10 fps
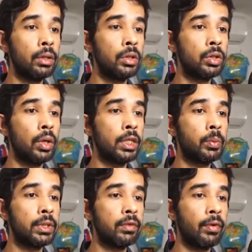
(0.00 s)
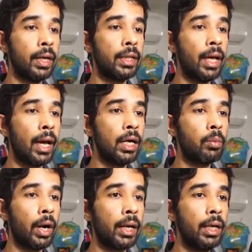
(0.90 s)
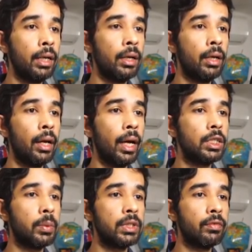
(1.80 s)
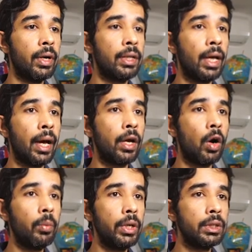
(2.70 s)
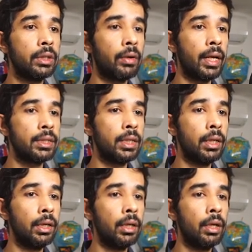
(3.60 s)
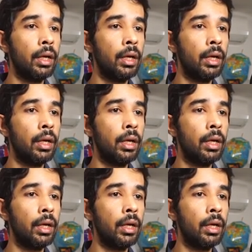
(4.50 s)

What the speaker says: So let's specify the angle bracket and specify the IOperation transient